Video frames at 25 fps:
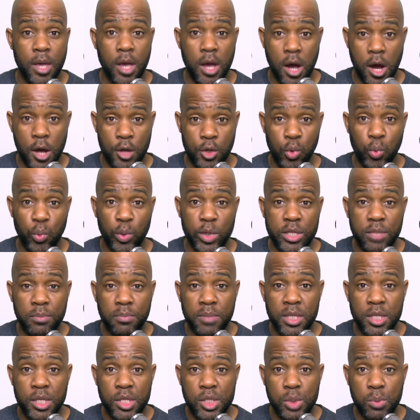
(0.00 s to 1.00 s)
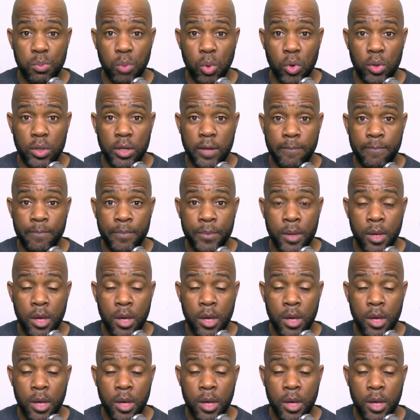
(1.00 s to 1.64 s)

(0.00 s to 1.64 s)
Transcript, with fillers: Are you with me this morning,